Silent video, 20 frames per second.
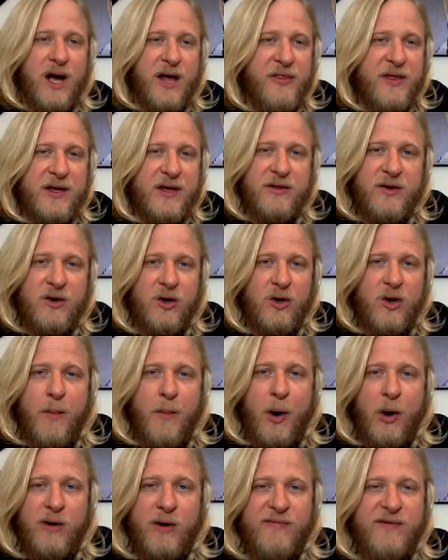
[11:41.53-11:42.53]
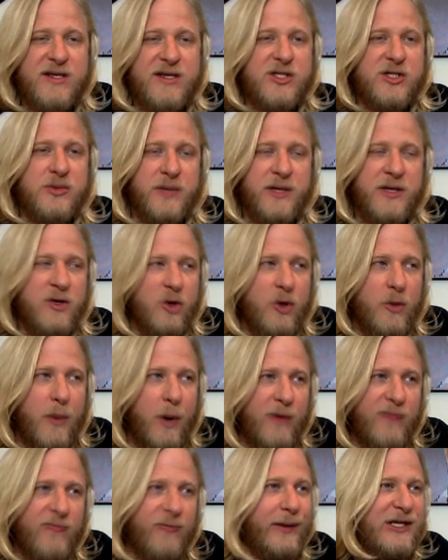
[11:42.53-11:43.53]
think they're a part of history, and they're a
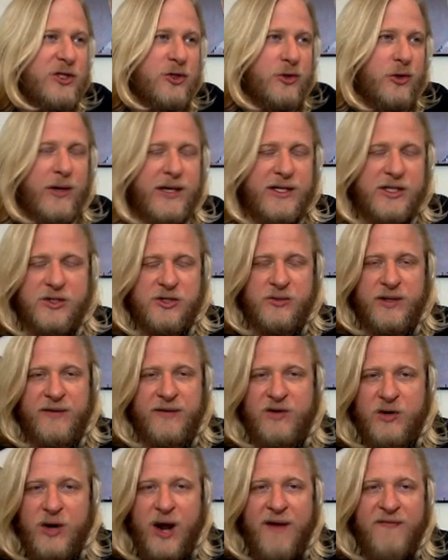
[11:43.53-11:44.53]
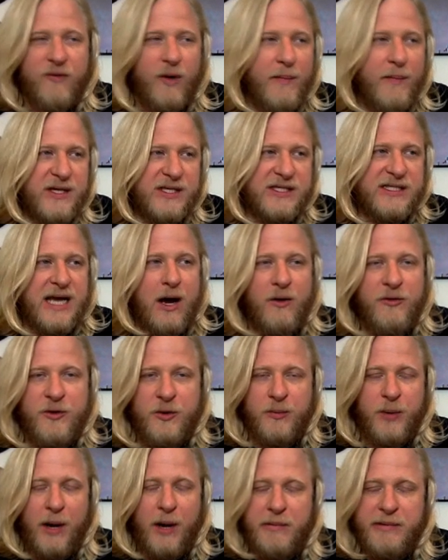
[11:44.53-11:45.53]
part of regional history. If you're not from the South,
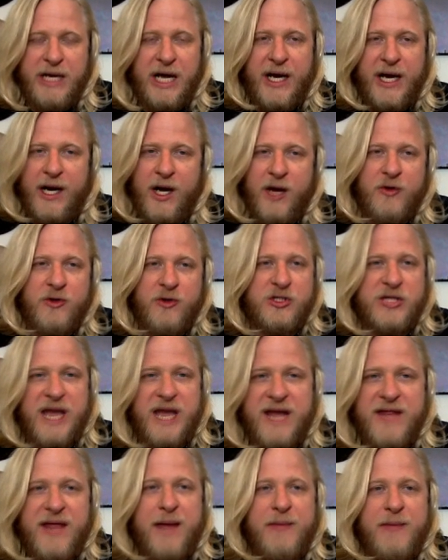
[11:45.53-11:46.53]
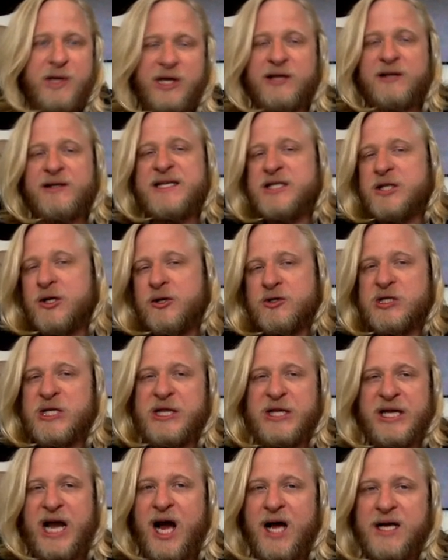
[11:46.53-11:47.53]
you're probably not going to understand that, but you can at least understand
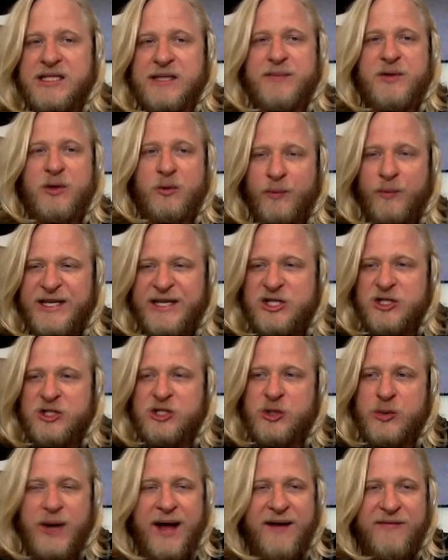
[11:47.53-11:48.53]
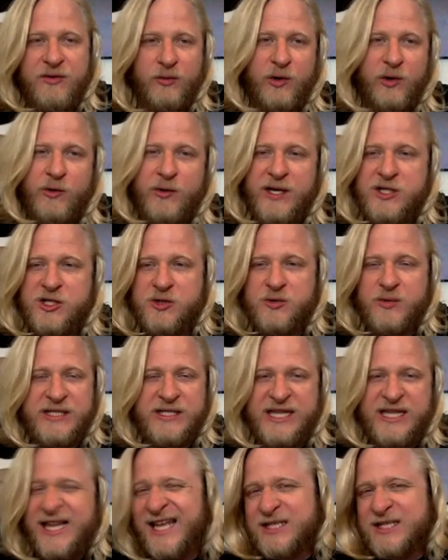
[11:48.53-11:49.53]
the concept that regions do have their own histories,
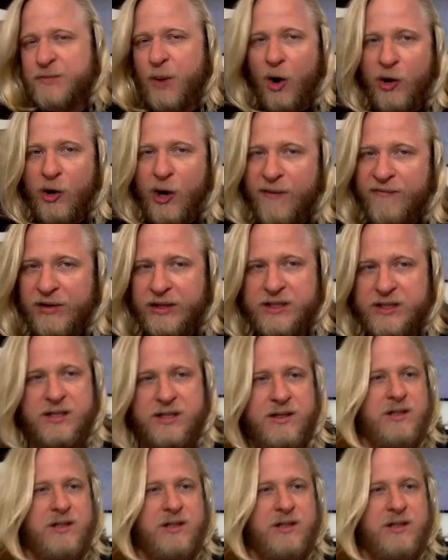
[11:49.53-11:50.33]
and that's part of it.